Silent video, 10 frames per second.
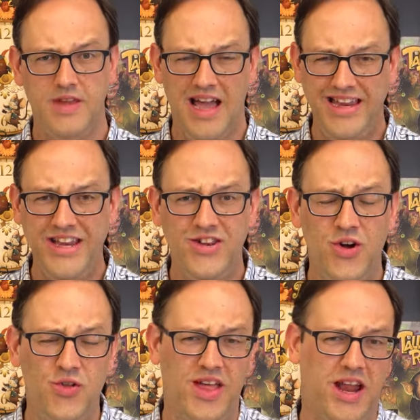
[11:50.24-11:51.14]
I didn't
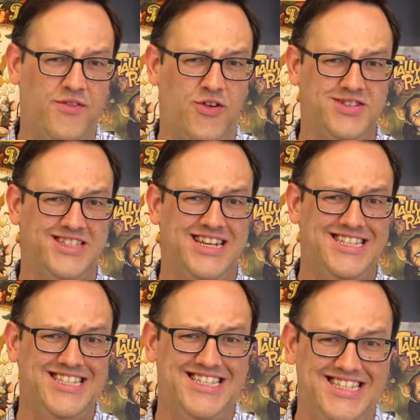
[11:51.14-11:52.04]
know that at first, and I
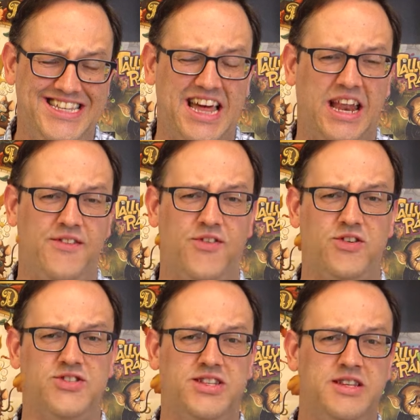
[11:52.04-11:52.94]
didn't see that at
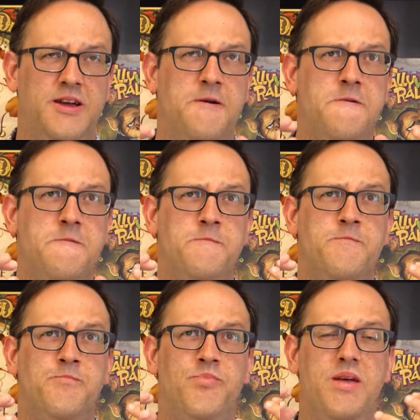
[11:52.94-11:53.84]
first, and
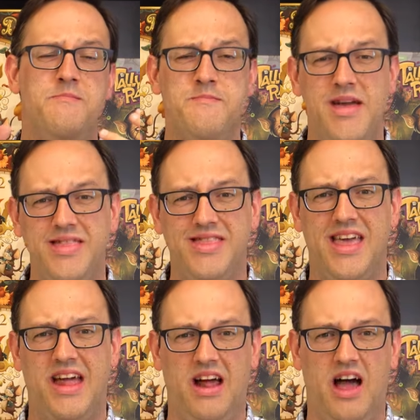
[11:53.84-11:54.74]
it meant
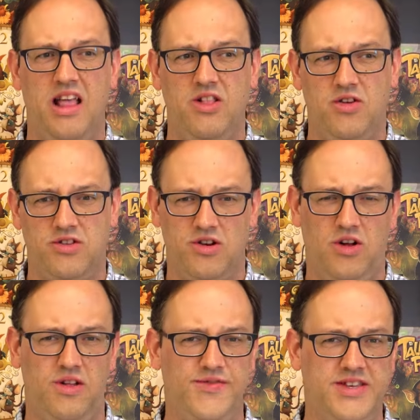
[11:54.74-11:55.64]
that I looked at
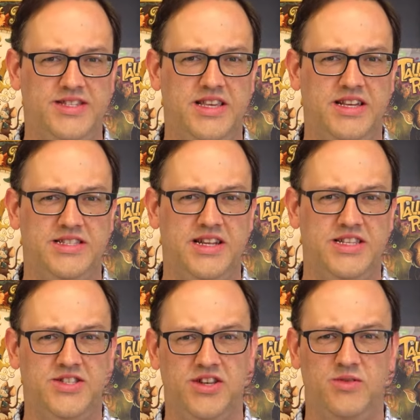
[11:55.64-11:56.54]
all of these things and I
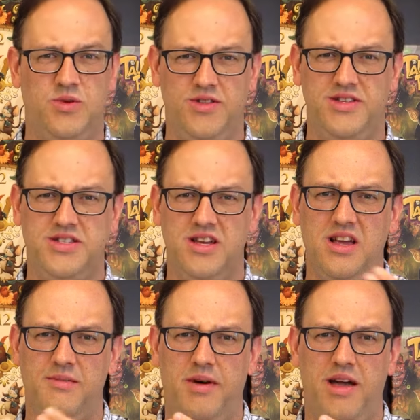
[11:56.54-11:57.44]
said, well, this could
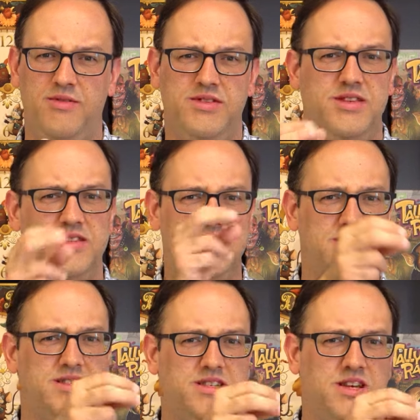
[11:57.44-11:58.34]
combine with this and
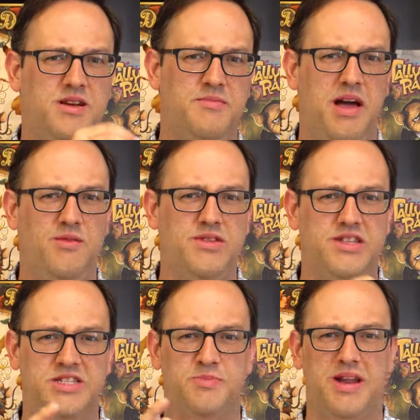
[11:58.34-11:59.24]
this could combine with
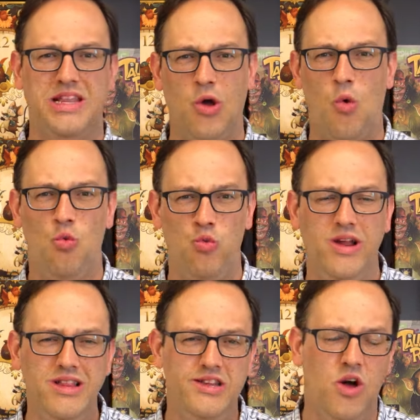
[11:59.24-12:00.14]
this, but I don't
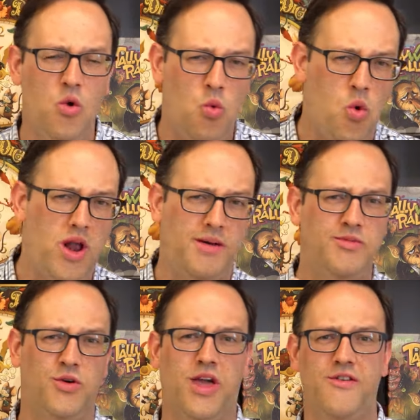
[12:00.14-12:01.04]
really know what I'm
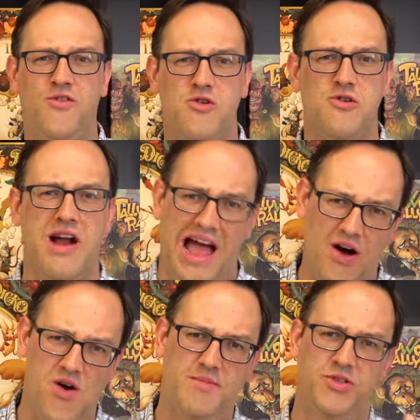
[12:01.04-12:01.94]
looking for or how I'm